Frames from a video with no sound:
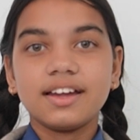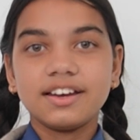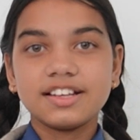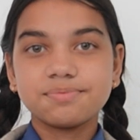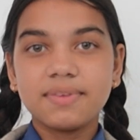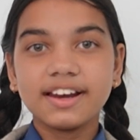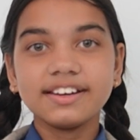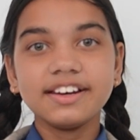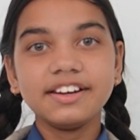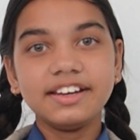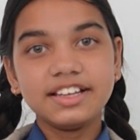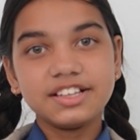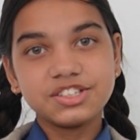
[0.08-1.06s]

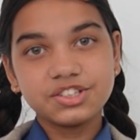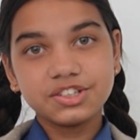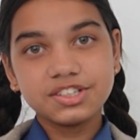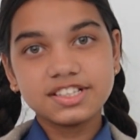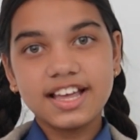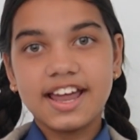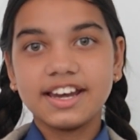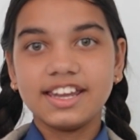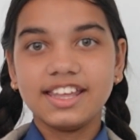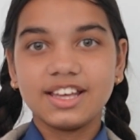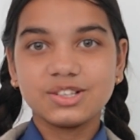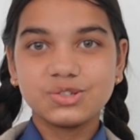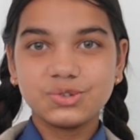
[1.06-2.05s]
Respected teachers and
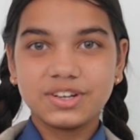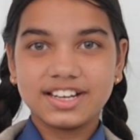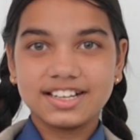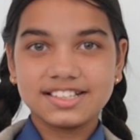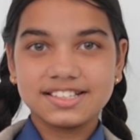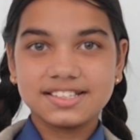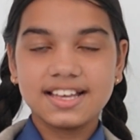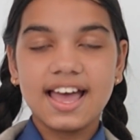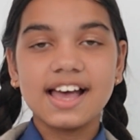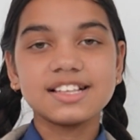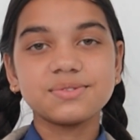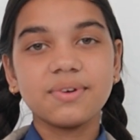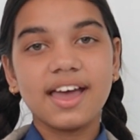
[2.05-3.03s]
dear students,
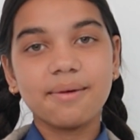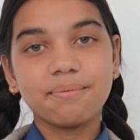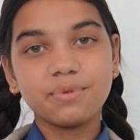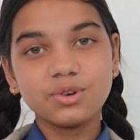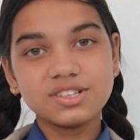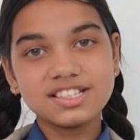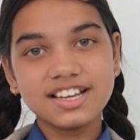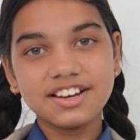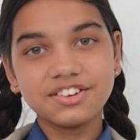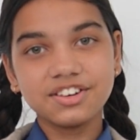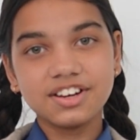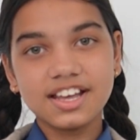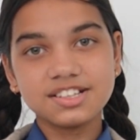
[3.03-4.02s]
as we approach the
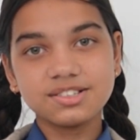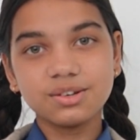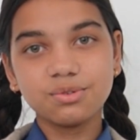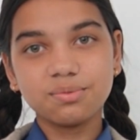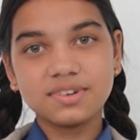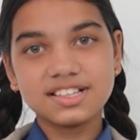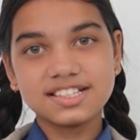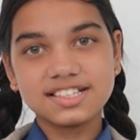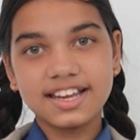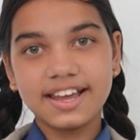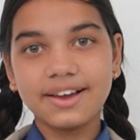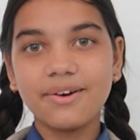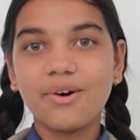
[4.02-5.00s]
International Women's
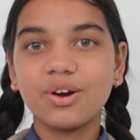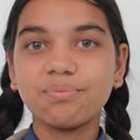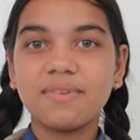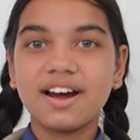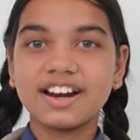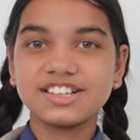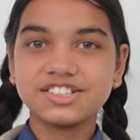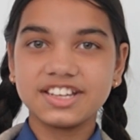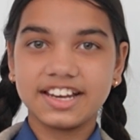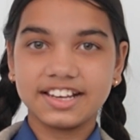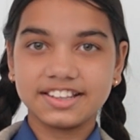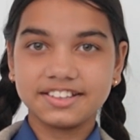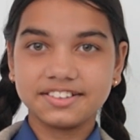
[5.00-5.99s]
Day on March
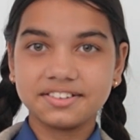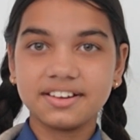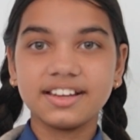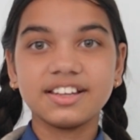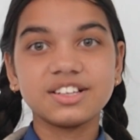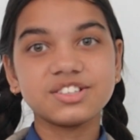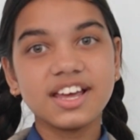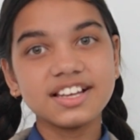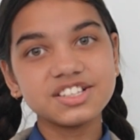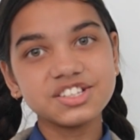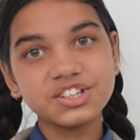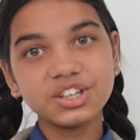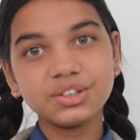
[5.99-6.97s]
8th, it's
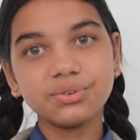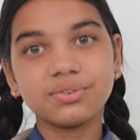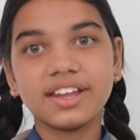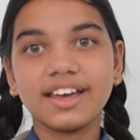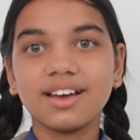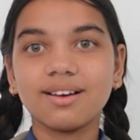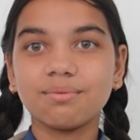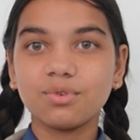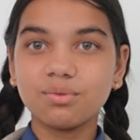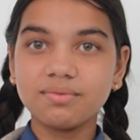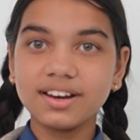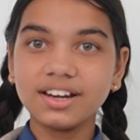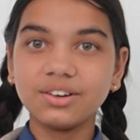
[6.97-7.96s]
essential to take a
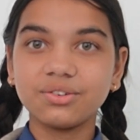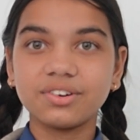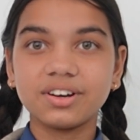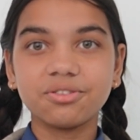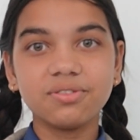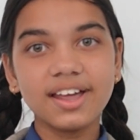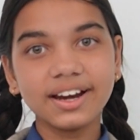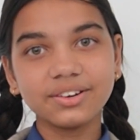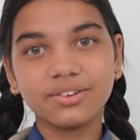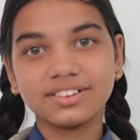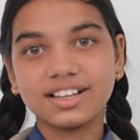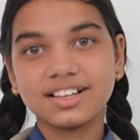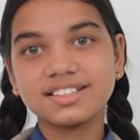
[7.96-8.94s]
moment to reflect
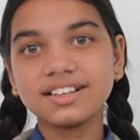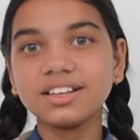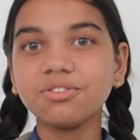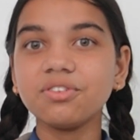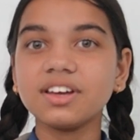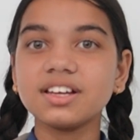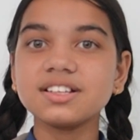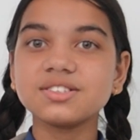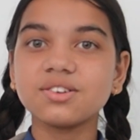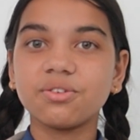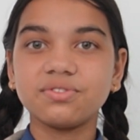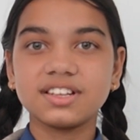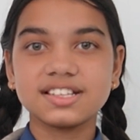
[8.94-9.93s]
on the significance
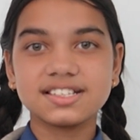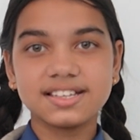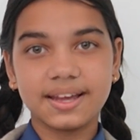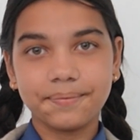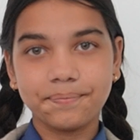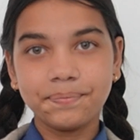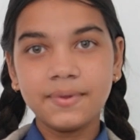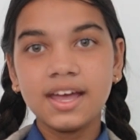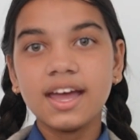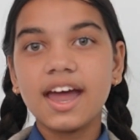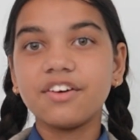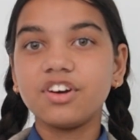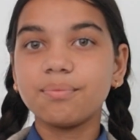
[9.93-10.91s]
of this day
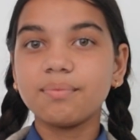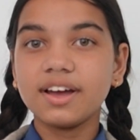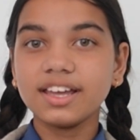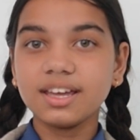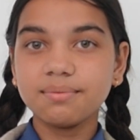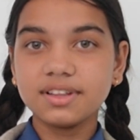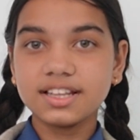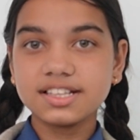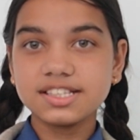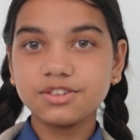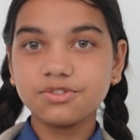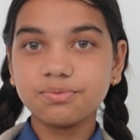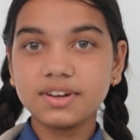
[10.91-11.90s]
and remarkable
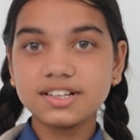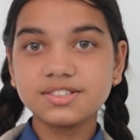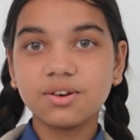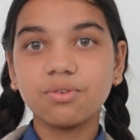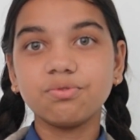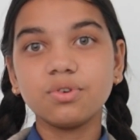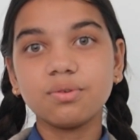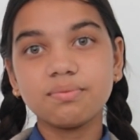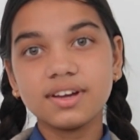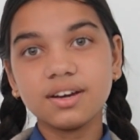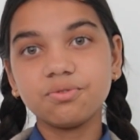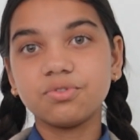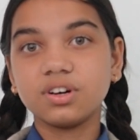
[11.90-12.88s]
achievements of
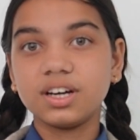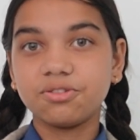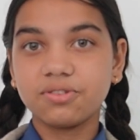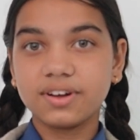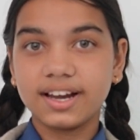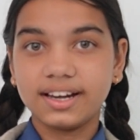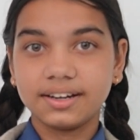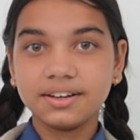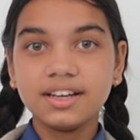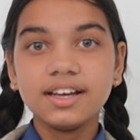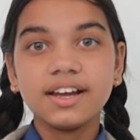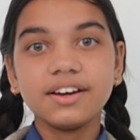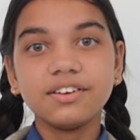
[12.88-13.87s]
women worldwide.
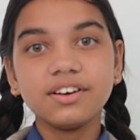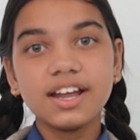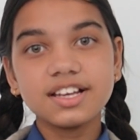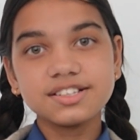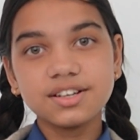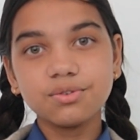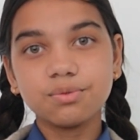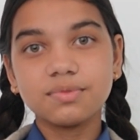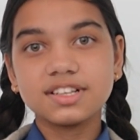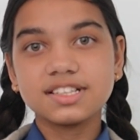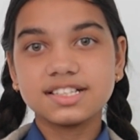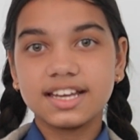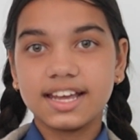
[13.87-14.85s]
International
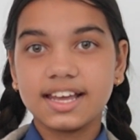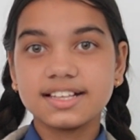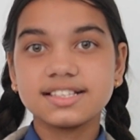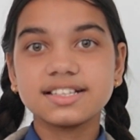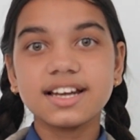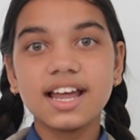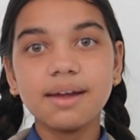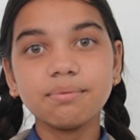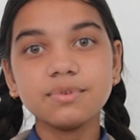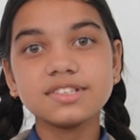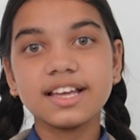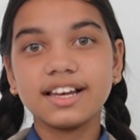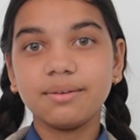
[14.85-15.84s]
Women's Day is a time
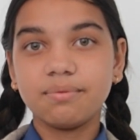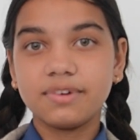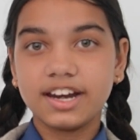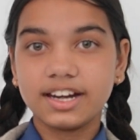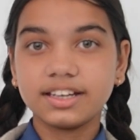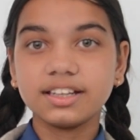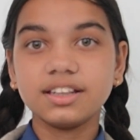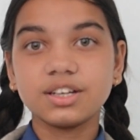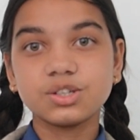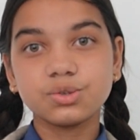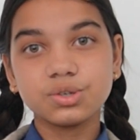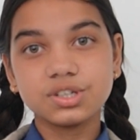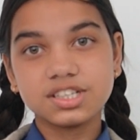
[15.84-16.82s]
to celebrate the
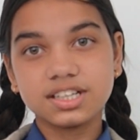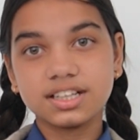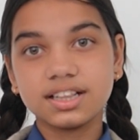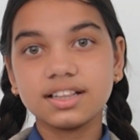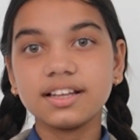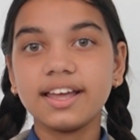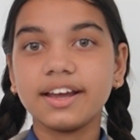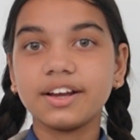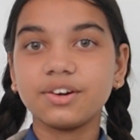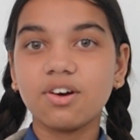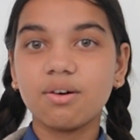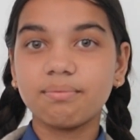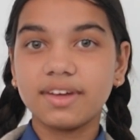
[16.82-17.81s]
social,
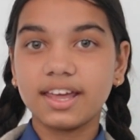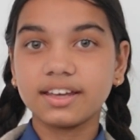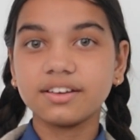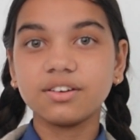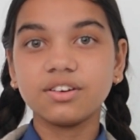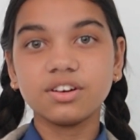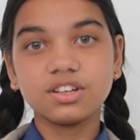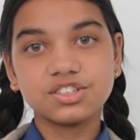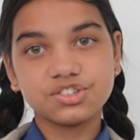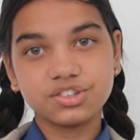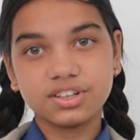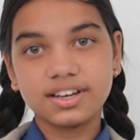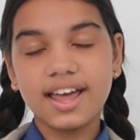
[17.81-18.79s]
economic,
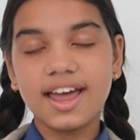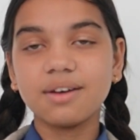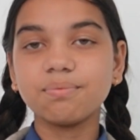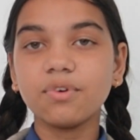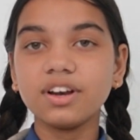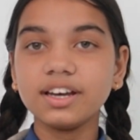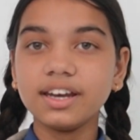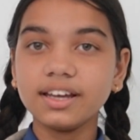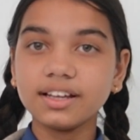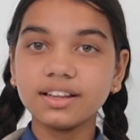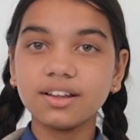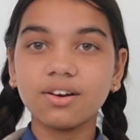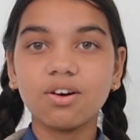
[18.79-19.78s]
cultural, and
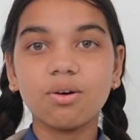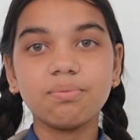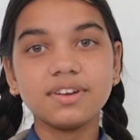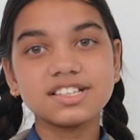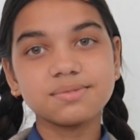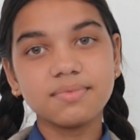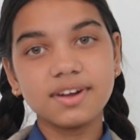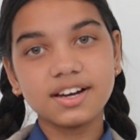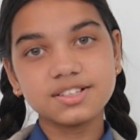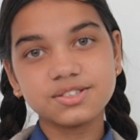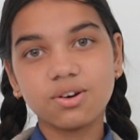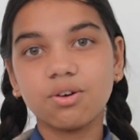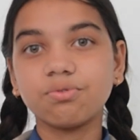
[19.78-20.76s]
political
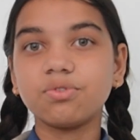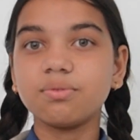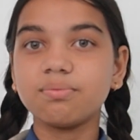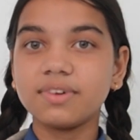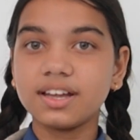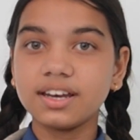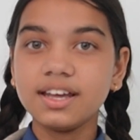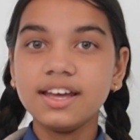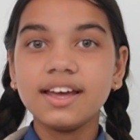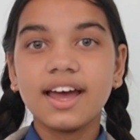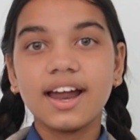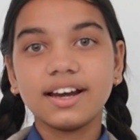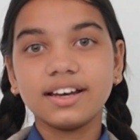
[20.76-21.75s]
accomplishments of women
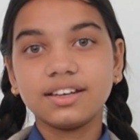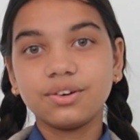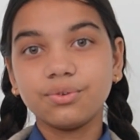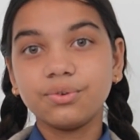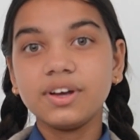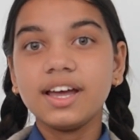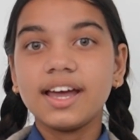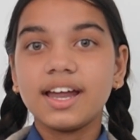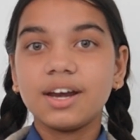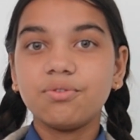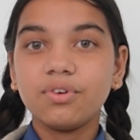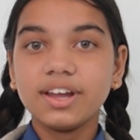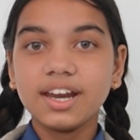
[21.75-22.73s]
and to
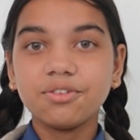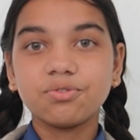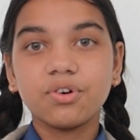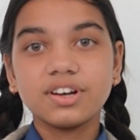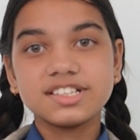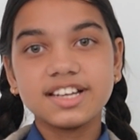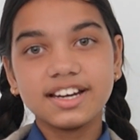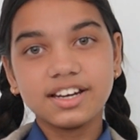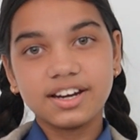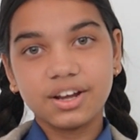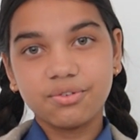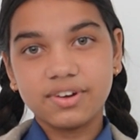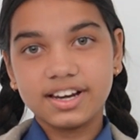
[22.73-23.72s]
advocate for gender
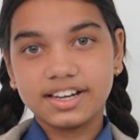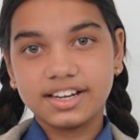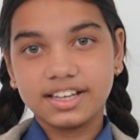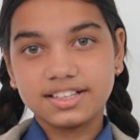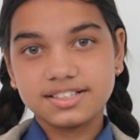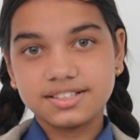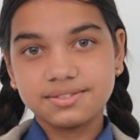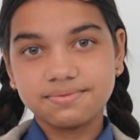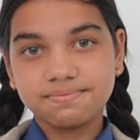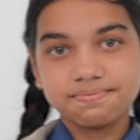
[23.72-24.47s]
equalities.